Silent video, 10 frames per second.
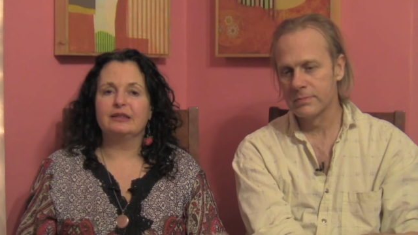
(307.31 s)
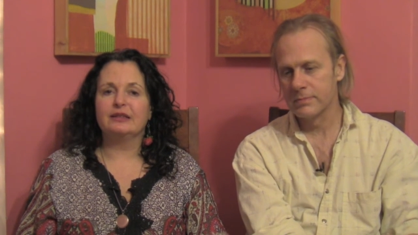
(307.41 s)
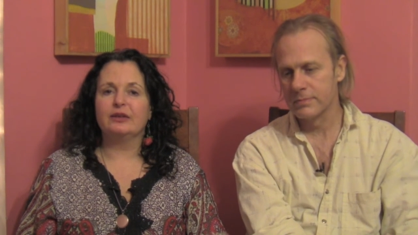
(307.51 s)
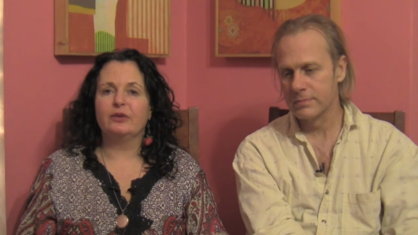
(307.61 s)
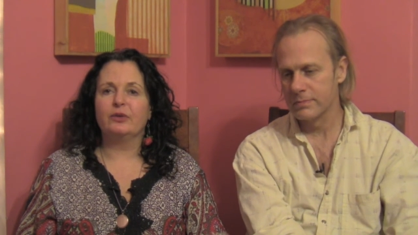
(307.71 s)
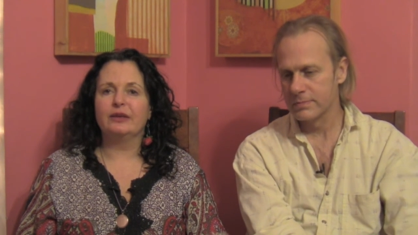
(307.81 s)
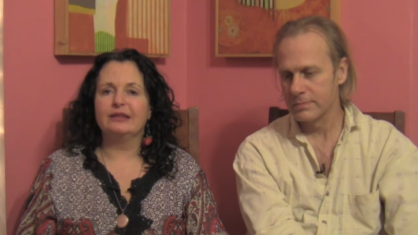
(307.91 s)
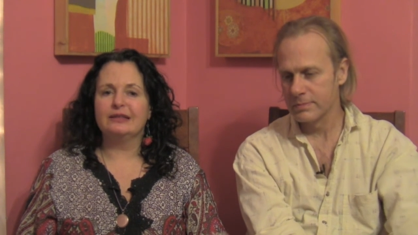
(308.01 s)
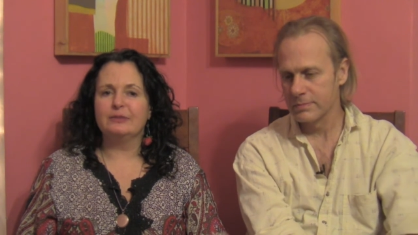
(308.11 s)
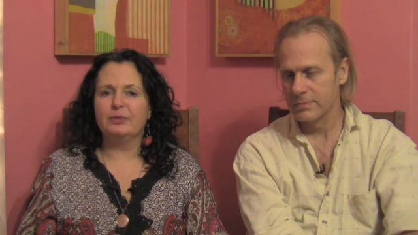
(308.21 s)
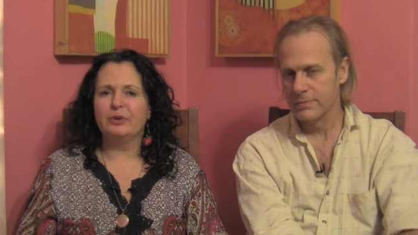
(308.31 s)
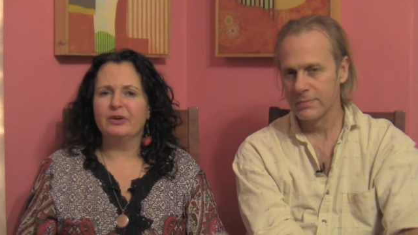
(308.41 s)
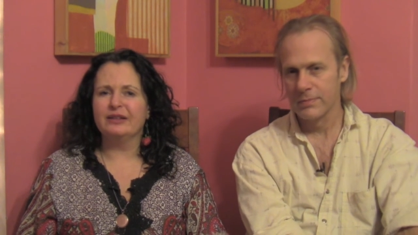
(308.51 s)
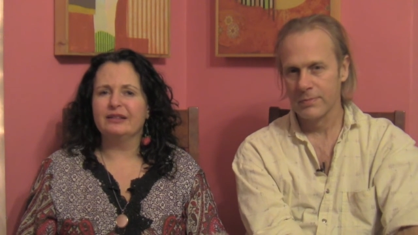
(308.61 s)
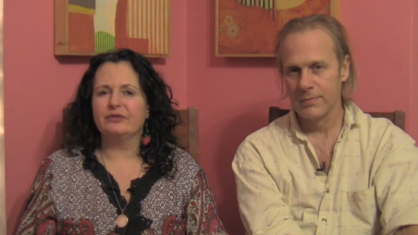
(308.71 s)
Speaker 1: so it's
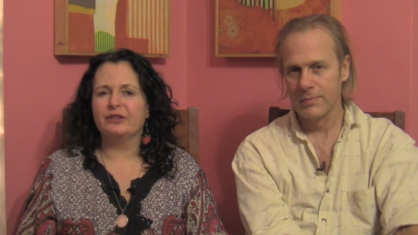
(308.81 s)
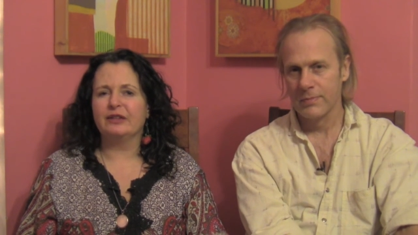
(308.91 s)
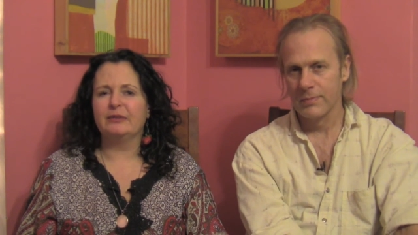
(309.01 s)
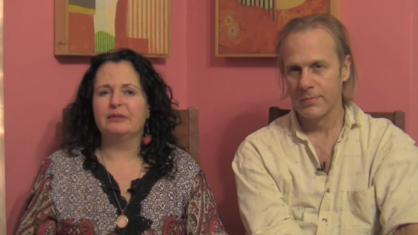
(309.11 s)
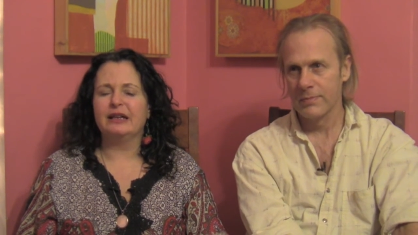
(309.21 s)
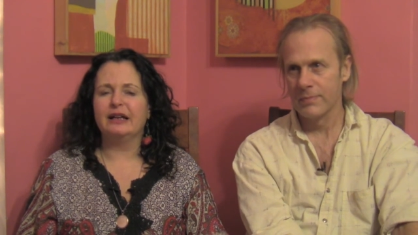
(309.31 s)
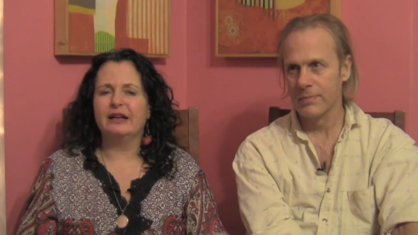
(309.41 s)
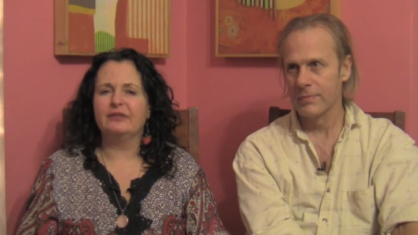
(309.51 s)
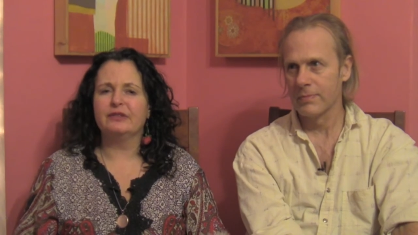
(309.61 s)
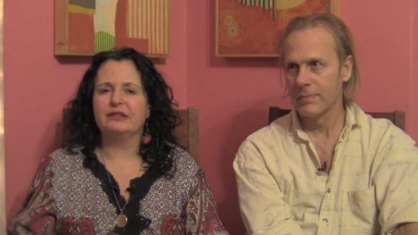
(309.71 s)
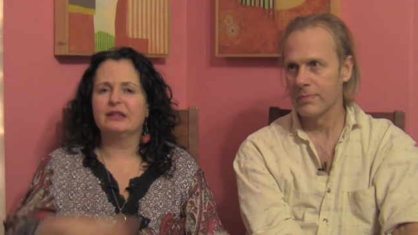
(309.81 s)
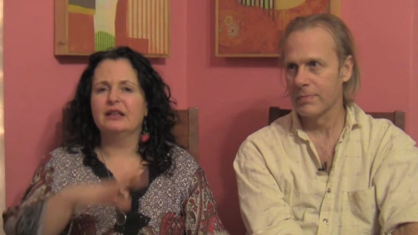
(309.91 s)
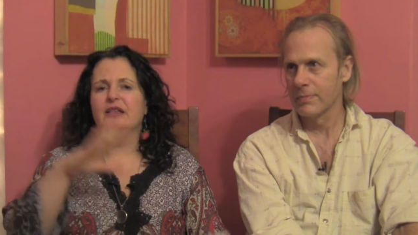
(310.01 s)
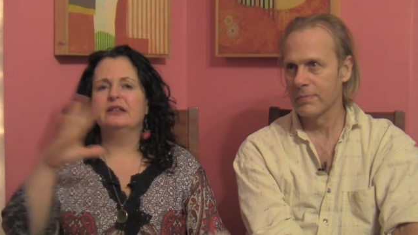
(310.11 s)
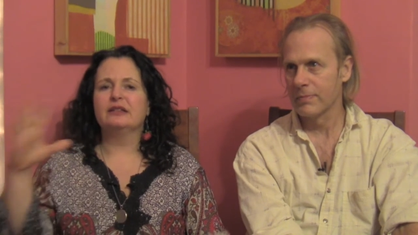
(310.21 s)
important for them to have this
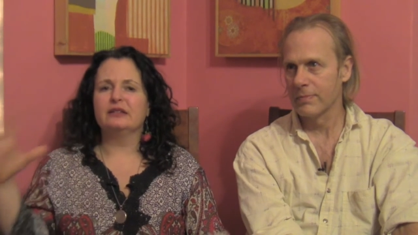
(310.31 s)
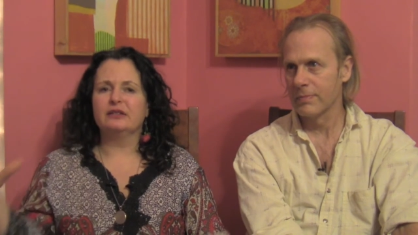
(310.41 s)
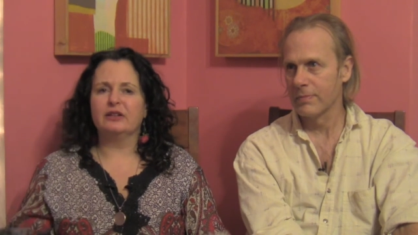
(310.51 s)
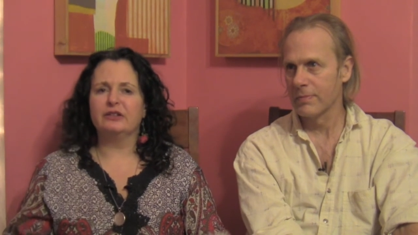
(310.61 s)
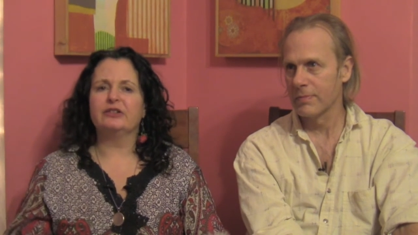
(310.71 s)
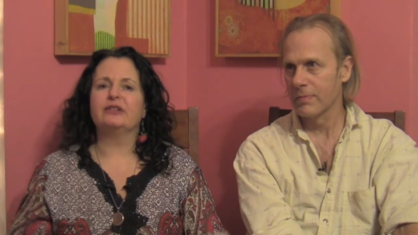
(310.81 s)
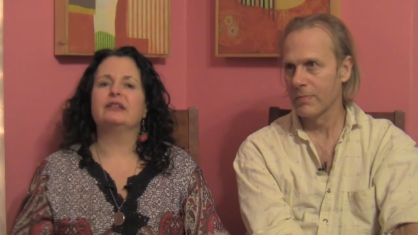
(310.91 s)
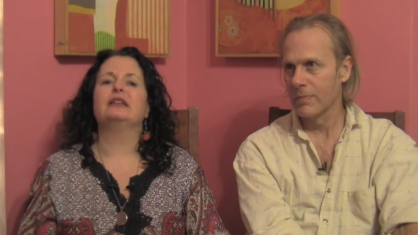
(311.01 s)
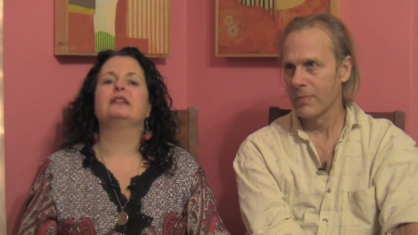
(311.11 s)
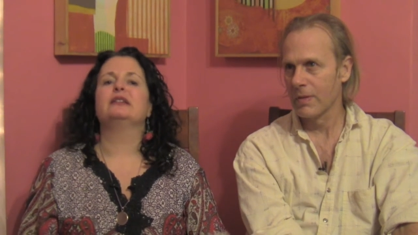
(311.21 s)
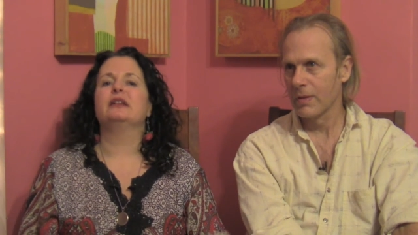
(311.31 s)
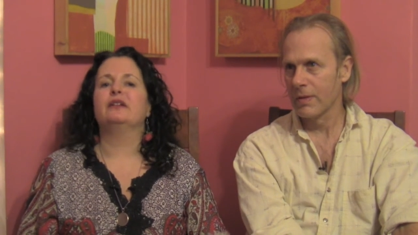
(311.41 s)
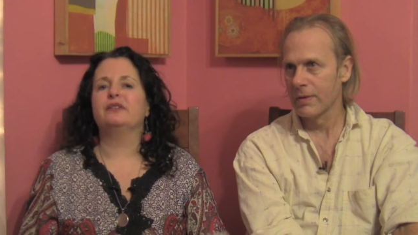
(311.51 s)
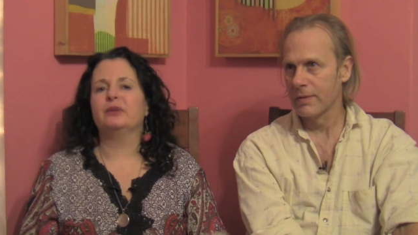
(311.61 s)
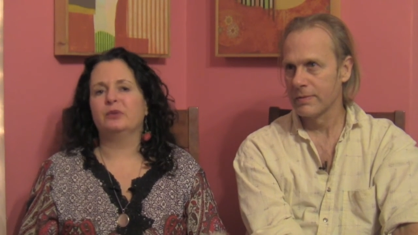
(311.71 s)
larger sense
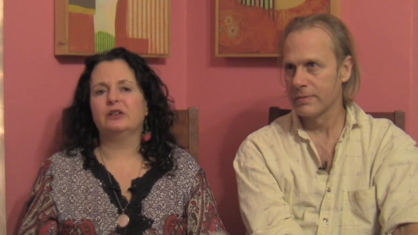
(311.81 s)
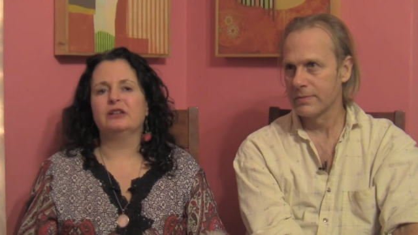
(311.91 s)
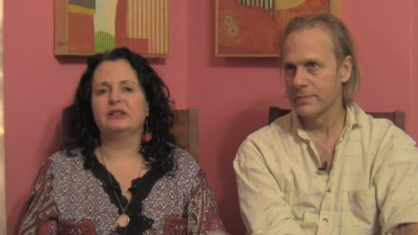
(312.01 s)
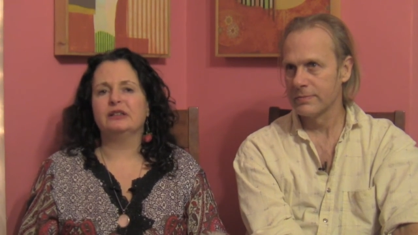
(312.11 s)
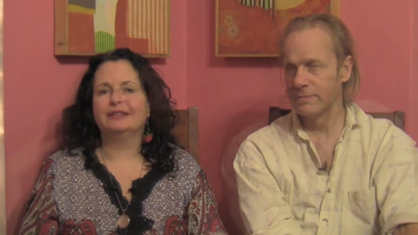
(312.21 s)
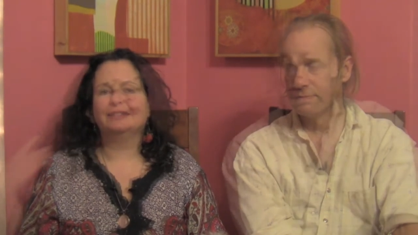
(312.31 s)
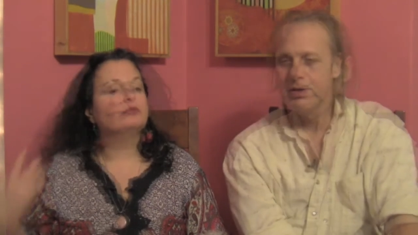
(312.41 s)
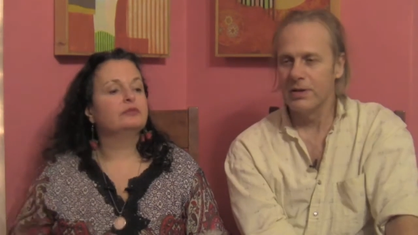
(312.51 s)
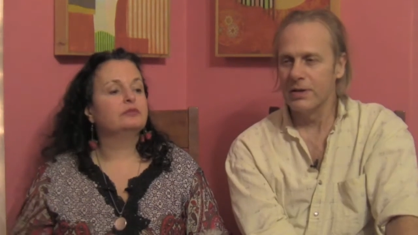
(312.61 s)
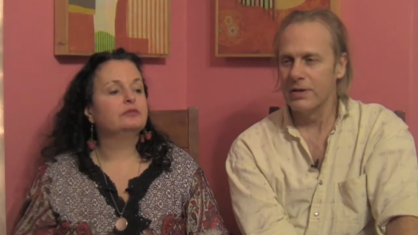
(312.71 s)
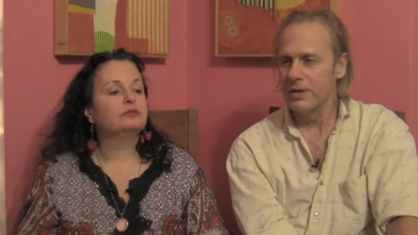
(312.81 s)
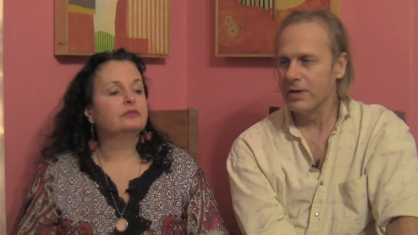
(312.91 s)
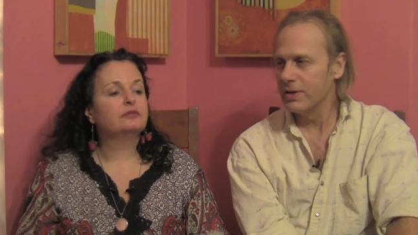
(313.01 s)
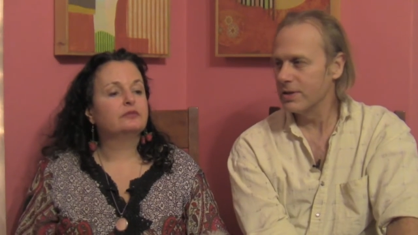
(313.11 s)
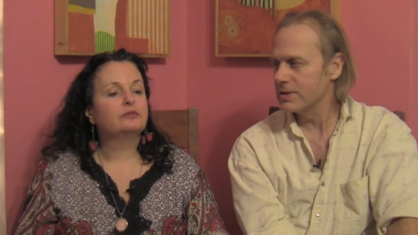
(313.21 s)
of the world
Speaker 2: there
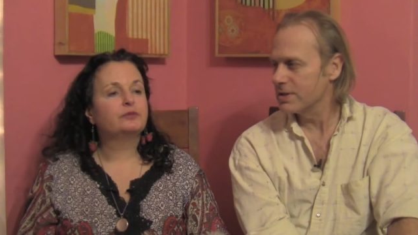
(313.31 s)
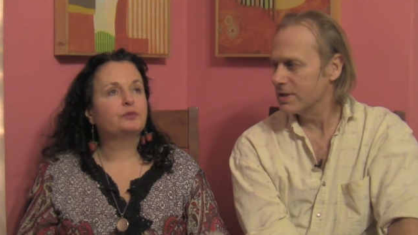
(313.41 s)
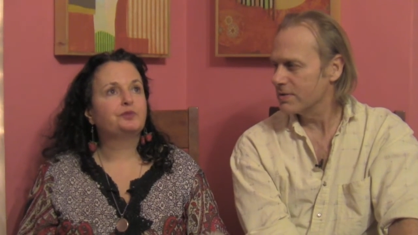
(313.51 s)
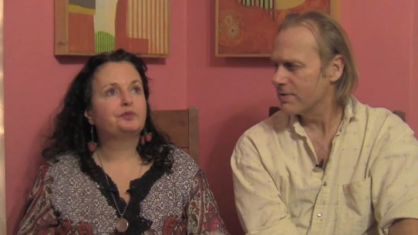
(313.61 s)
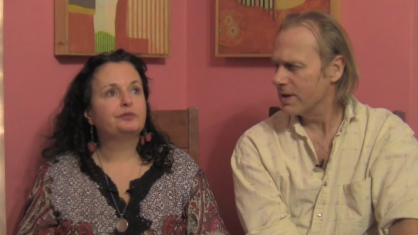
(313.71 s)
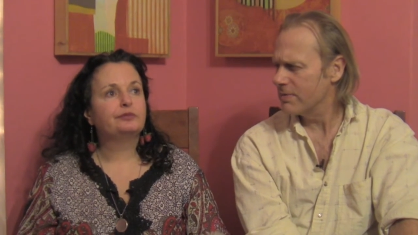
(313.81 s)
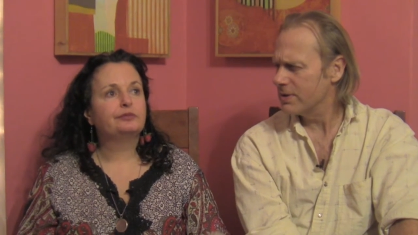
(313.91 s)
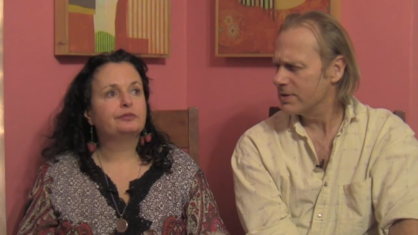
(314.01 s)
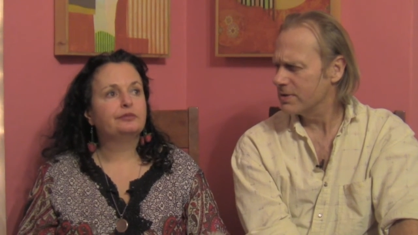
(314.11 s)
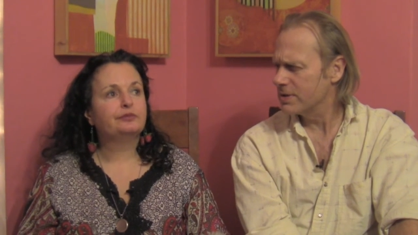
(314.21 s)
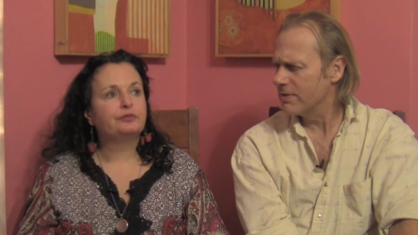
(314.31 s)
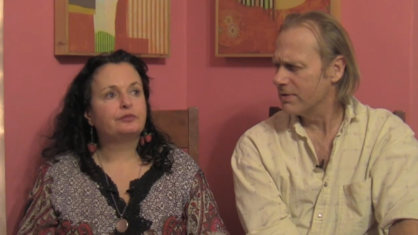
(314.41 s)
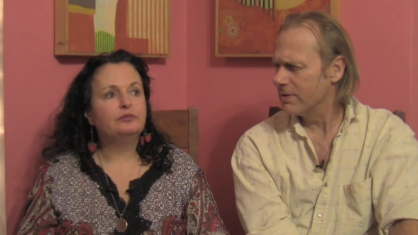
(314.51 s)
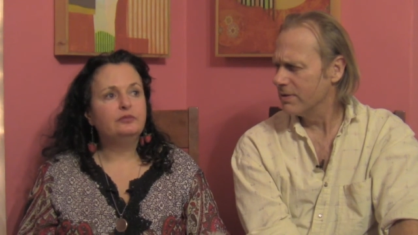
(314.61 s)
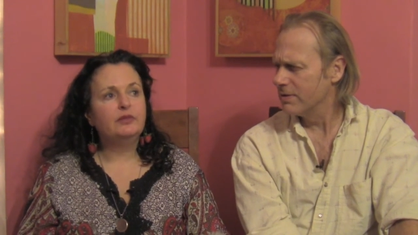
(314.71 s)
are i think six families or
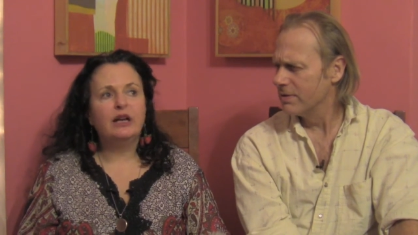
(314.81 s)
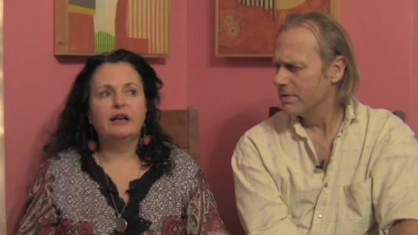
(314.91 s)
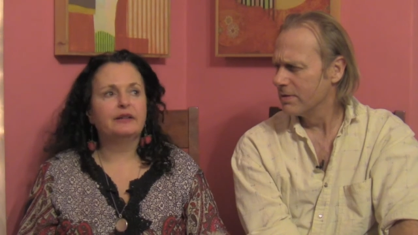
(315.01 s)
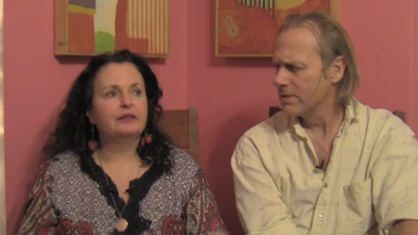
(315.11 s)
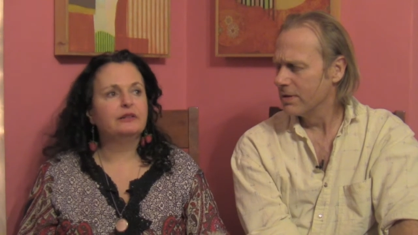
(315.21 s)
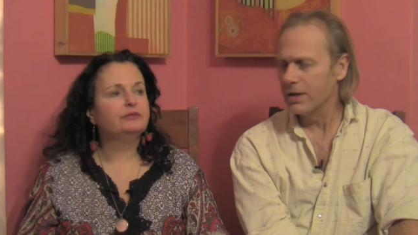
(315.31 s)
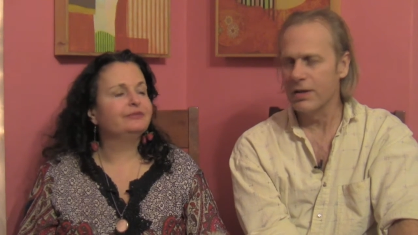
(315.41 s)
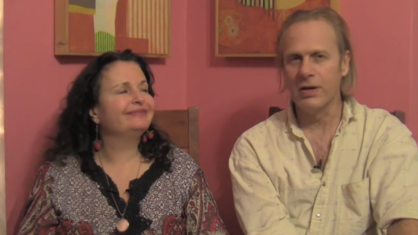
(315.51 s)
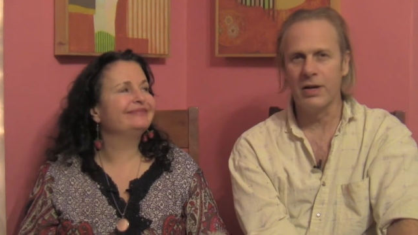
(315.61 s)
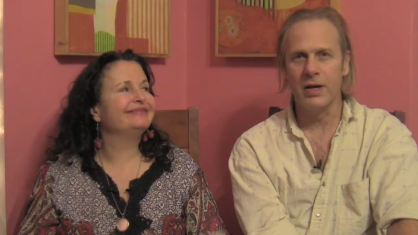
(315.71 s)
seven in our